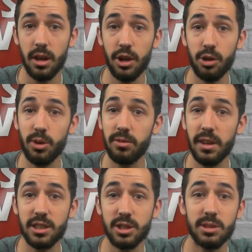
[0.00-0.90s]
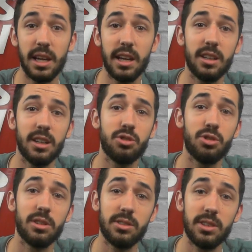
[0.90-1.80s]
Swift action was taken to ensure the
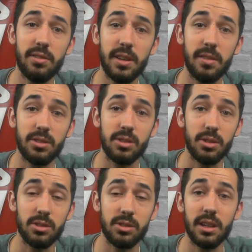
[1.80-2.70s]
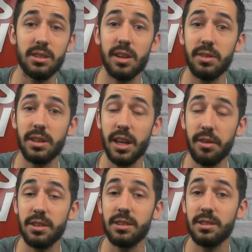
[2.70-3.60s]
safety of the students, and Devin left
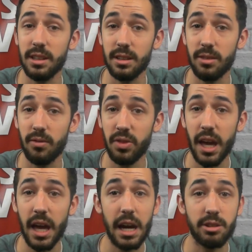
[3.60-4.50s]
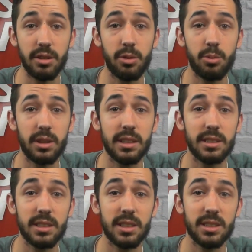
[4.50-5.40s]
the scene. However, with the
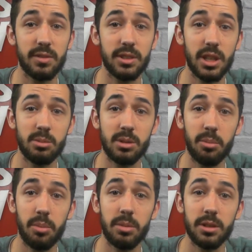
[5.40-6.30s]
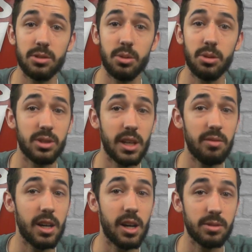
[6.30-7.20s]
assistance of a Jamestown Public School safety
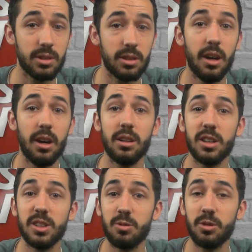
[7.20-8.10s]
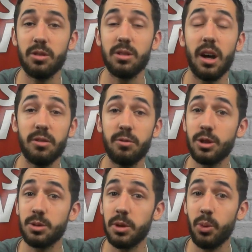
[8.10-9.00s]
officer, law
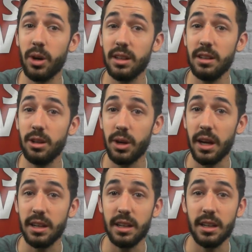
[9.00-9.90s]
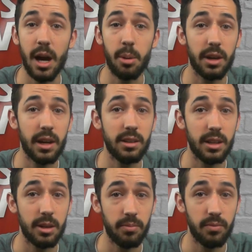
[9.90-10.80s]
enforcement quickly located and apprehended him.
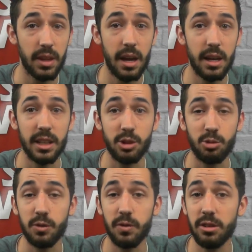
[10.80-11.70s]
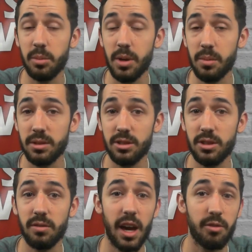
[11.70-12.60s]
Deers was found to be in possession of
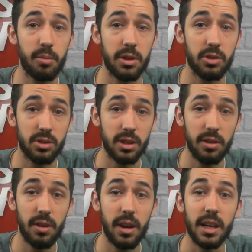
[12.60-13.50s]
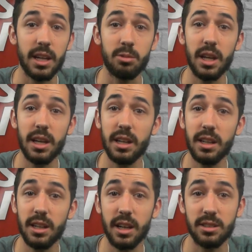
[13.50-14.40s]
the aforementioned knife, and he was taken into
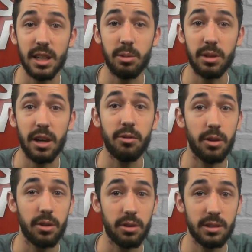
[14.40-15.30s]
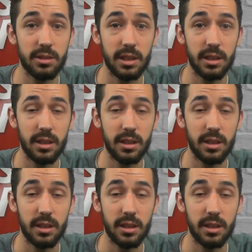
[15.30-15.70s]
custody without further incident.